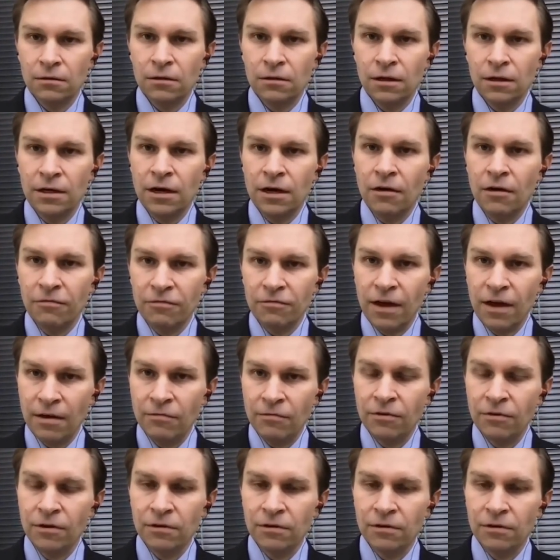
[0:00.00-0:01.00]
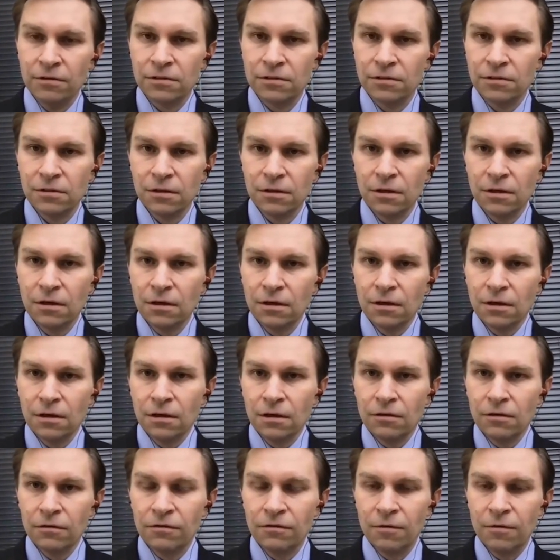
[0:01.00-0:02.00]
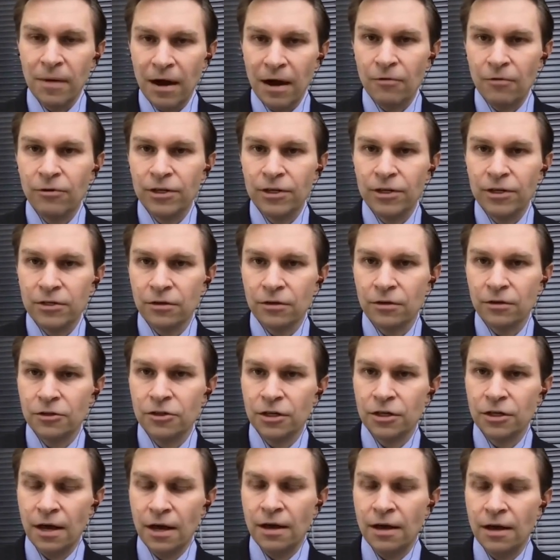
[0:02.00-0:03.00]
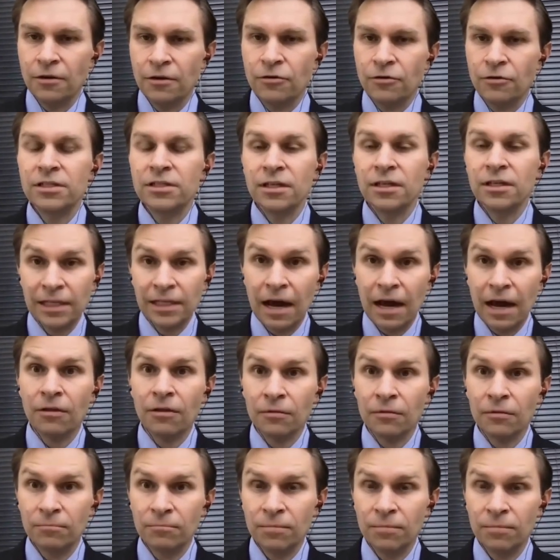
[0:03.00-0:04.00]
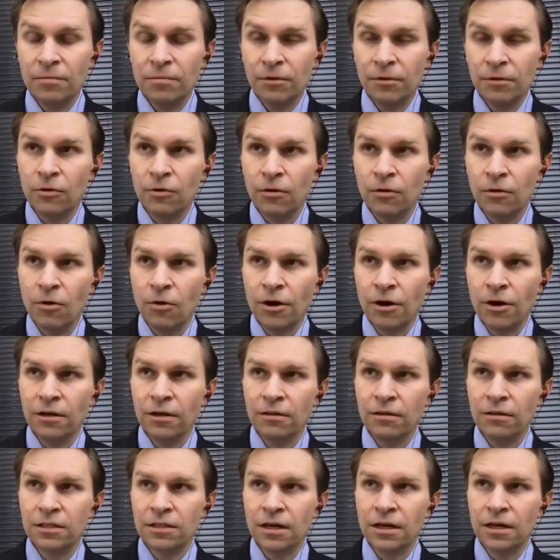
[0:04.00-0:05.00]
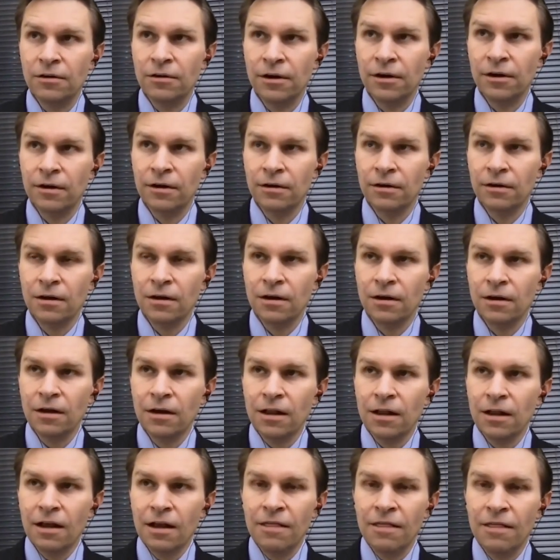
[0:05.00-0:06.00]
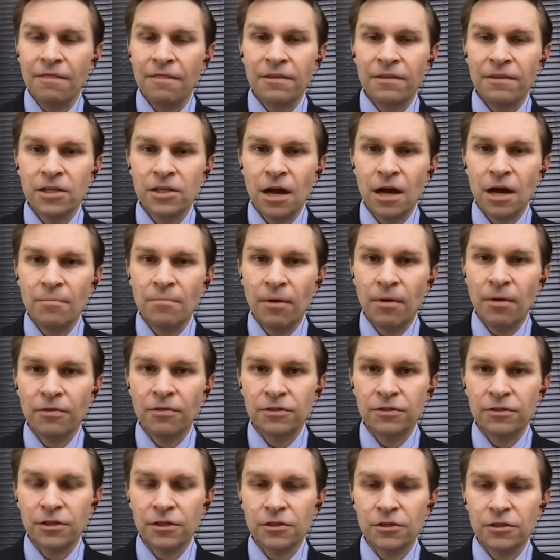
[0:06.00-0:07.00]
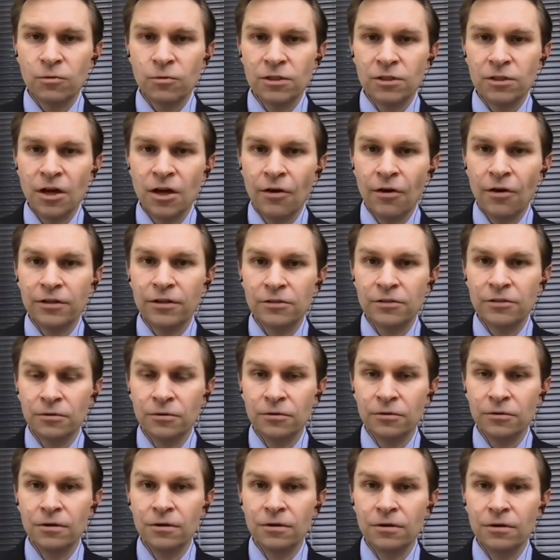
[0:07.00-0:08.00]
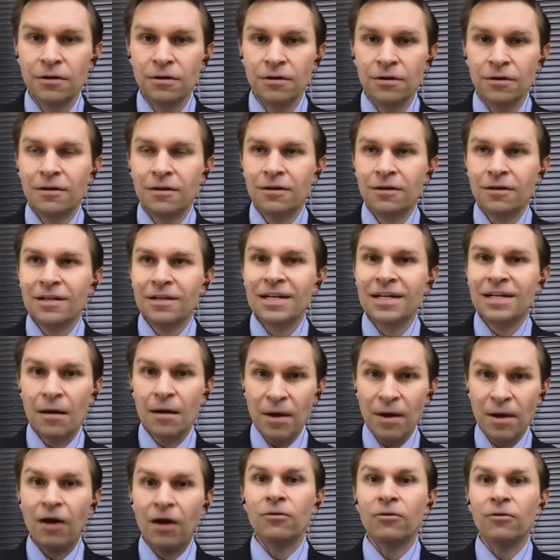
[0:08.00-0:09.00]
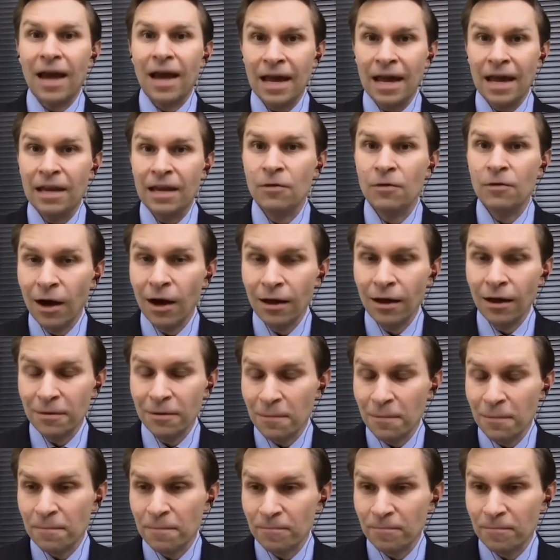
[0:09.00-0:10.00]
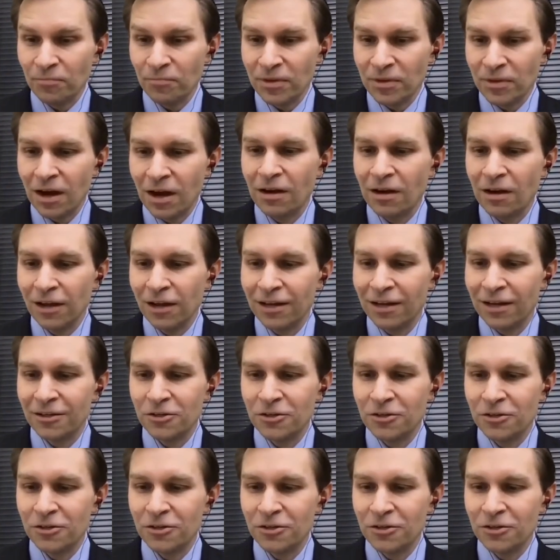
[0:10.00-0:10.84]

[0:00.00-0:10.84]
enough evidence from our research and, and increasingly other people who are working in this area that this hypothesis was going to come out anyway, kind of like